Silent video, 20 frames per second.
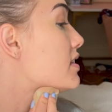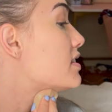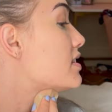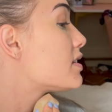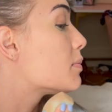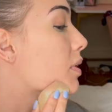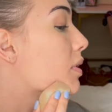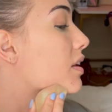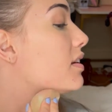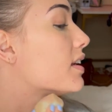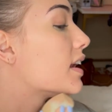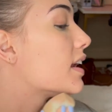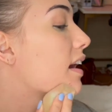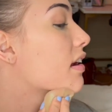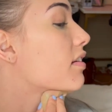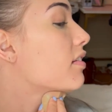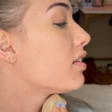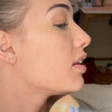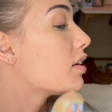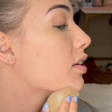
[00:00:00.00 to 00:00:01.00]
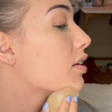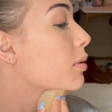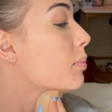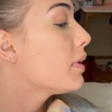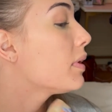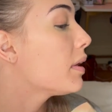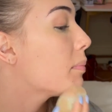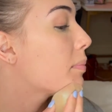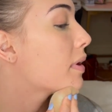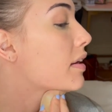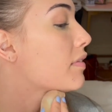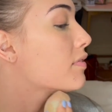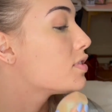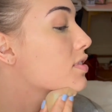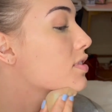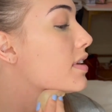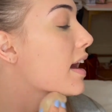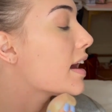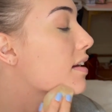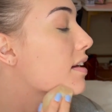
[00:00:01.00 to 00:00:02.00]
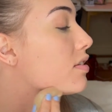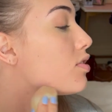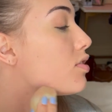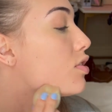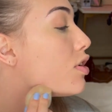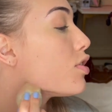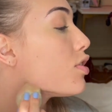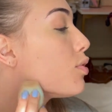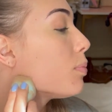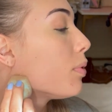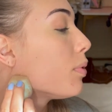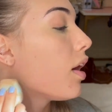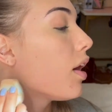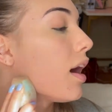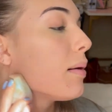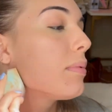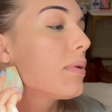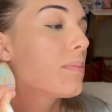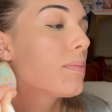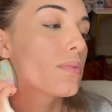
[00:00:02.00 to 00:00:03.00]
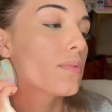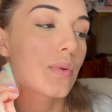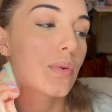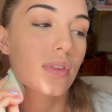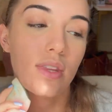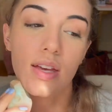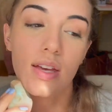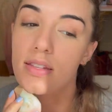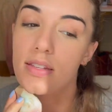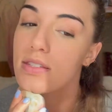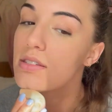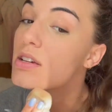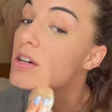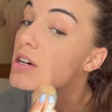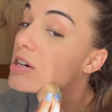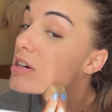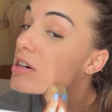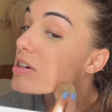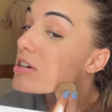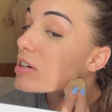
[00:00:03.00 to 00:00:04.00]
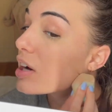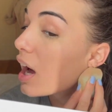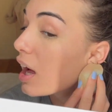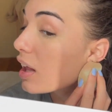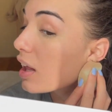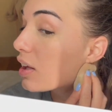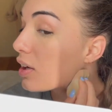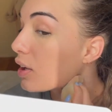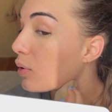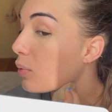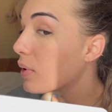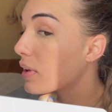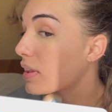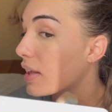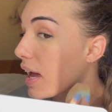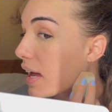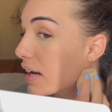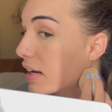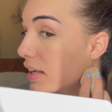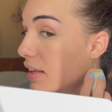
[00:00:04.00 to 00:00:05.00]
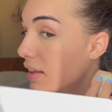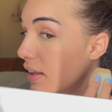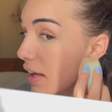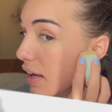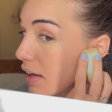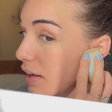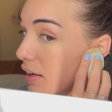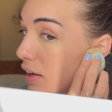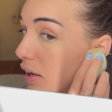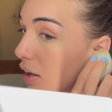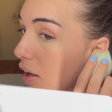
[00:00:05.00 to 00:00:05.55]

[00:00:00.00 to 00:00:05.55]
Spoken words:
to blend it out a little bit, but I've just had no problems with this color with anything.